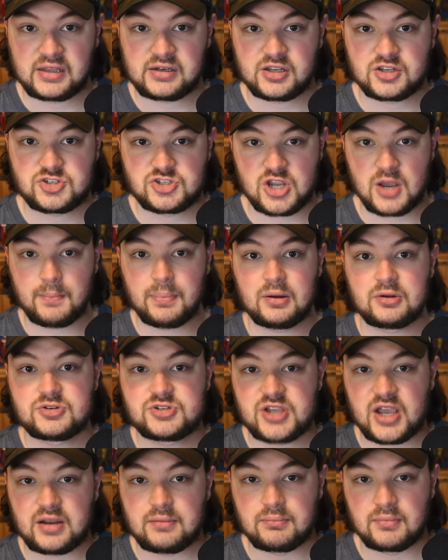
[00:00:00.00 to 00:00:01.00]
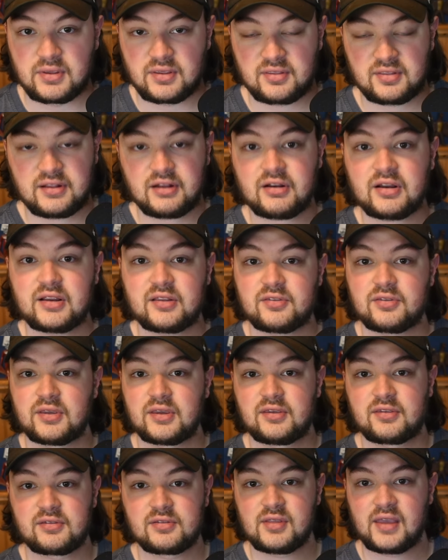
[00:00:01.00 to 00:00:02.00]
and a jumbo jet
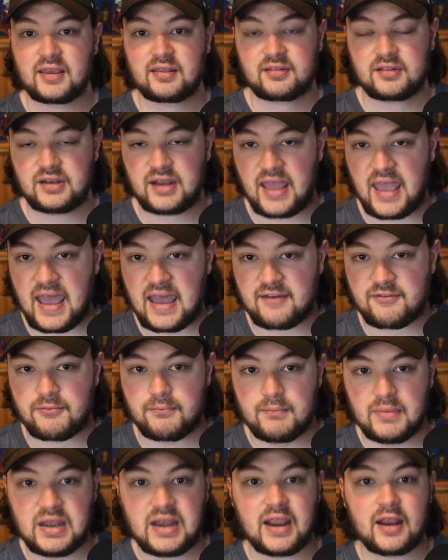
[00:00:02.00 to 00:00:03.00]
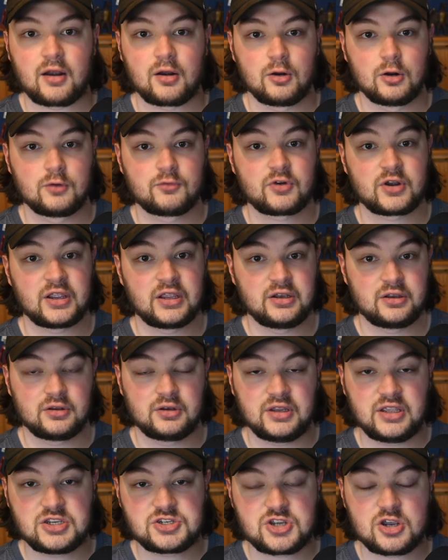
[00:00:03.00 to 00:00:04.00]
mysteriously sliced in half midair over
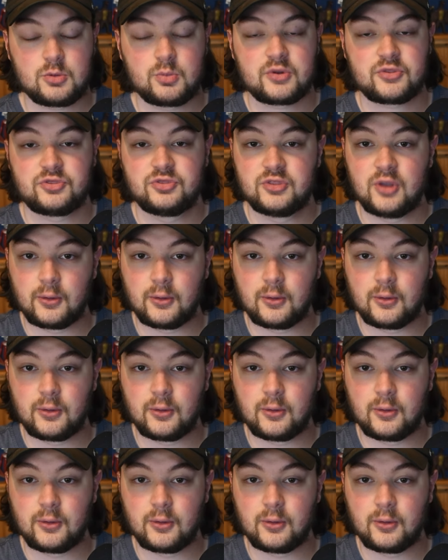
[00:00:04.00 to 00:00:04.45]
Indonesia with